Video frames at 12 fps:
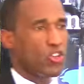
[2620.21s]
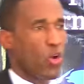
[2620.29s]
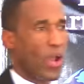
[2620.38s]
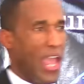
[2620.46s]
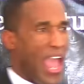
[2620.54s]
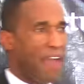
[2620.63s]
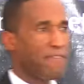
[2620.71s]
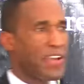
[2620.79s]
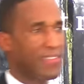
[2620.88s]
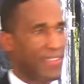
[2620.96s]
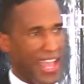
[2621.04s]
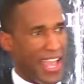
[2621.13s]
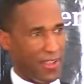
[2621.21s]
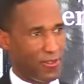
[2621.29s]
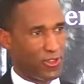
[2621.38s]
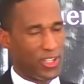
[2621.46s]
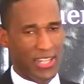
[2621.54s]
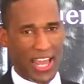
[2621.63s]
So
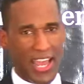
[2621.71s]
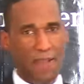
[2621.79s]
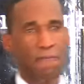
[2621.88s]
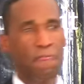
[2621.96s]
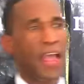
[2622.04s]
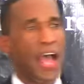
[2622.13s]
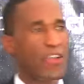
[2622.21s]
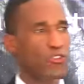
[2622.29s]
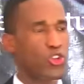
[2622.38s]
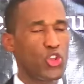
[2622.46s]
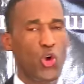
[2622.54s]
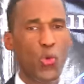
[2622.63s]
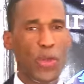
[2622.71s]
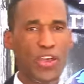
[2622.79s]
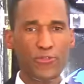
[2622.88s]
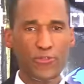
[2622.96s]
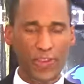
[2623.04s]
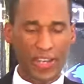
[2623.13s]
everything today has to do
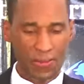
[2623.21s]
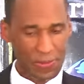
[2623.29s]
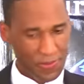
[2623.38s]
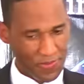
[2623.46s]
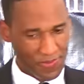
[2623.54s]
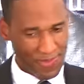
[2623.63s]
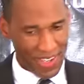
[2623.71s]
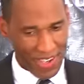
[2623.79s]
with uh,